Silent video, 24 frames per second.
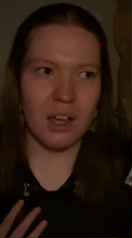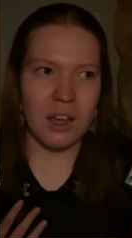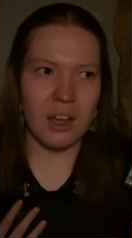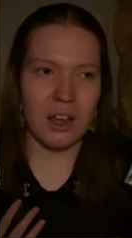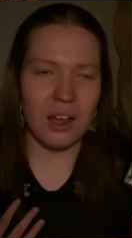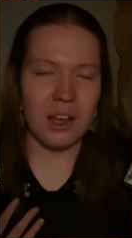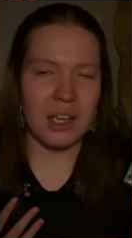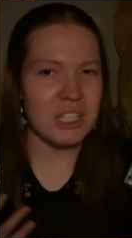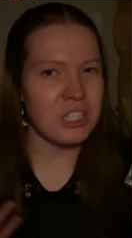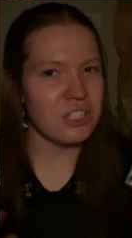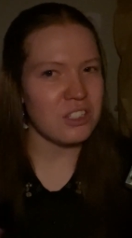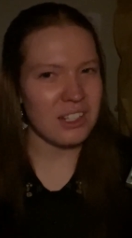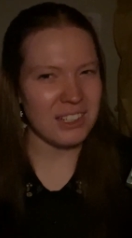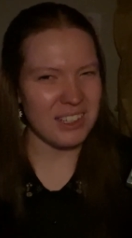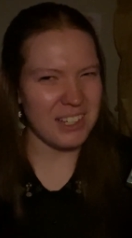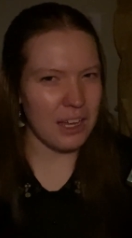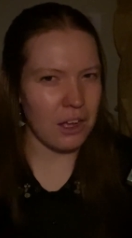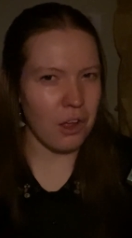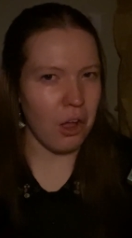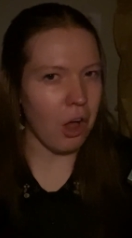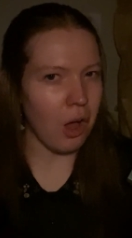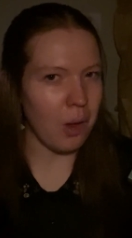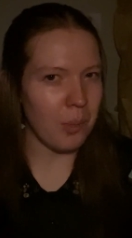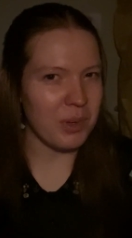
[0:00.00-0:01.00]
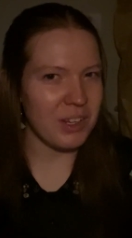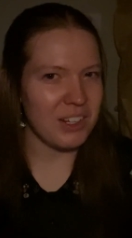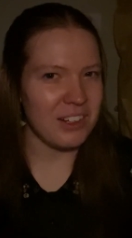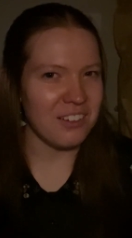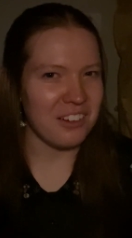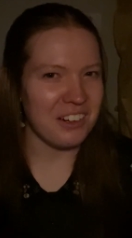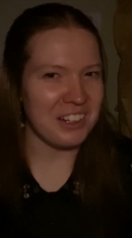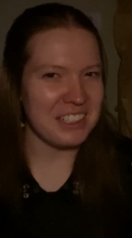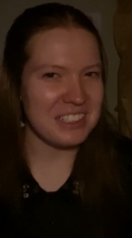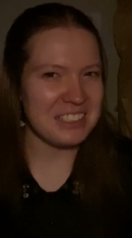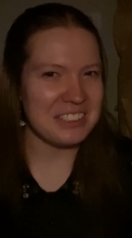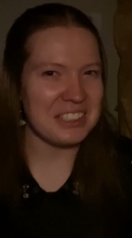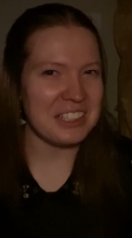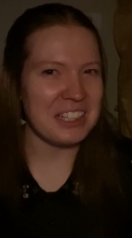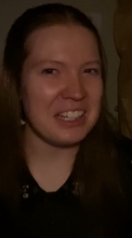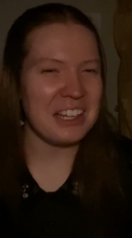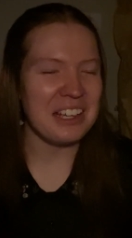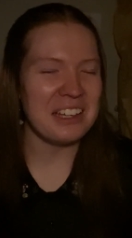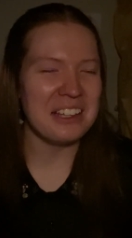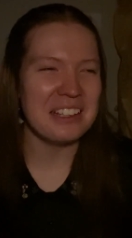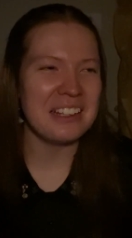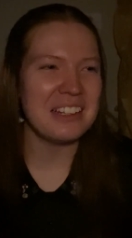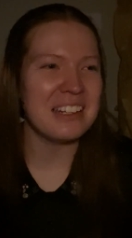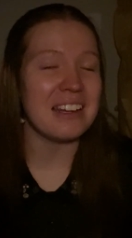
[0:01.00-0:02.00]
it's not that common,
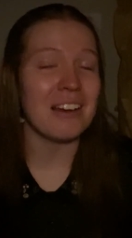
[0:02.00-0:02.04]
honestly.